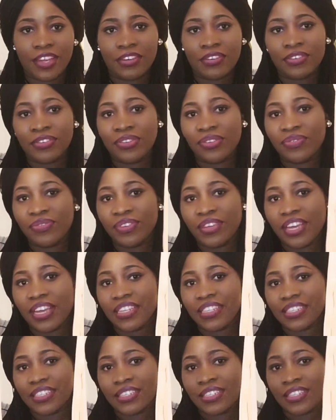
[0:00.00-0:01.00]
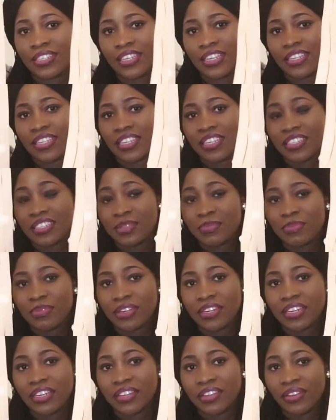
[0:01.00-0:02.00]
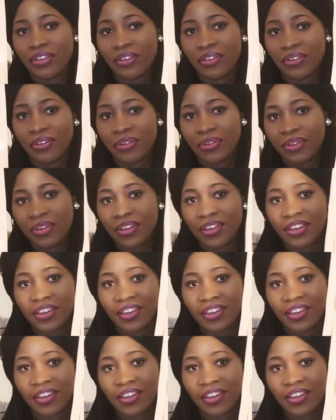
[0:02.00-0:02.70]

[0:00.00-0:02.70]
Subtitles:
I don't know if you guys have seen it. It's pretty long.